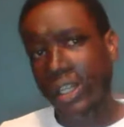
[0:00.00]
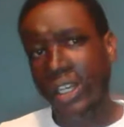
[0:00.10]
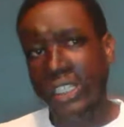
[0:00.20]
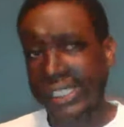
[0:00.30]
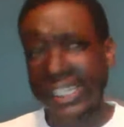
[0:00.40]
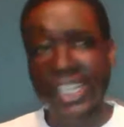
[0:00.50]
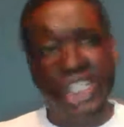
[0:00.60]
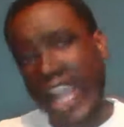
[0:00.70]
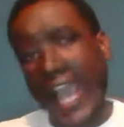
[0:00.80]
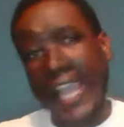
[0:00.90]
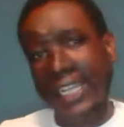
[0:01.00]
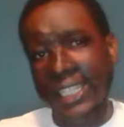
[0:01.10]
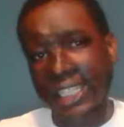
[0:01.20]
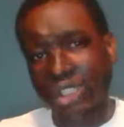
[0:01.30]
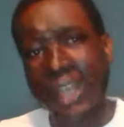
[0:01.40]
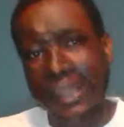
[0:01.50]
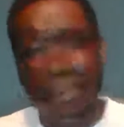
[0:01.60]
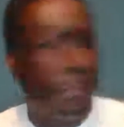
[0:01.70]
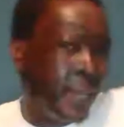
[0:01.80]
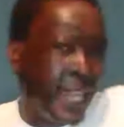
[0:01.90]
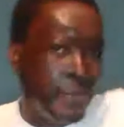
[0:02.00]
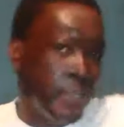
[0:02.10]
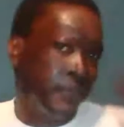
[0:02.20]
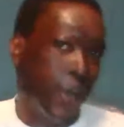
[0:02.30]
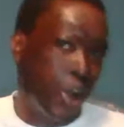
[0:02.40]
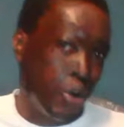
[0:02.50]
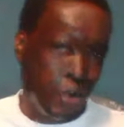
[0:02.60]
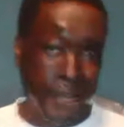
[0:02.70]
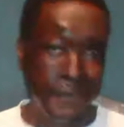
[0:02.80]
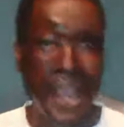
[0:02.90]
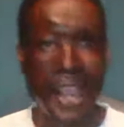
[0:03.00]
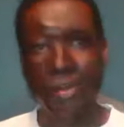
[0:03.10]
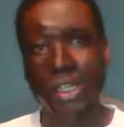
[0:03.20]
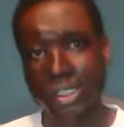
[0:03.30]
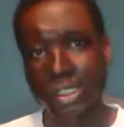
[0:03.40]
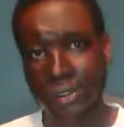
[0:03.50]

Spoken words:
You see, in China, they try to blame us for coronavirus.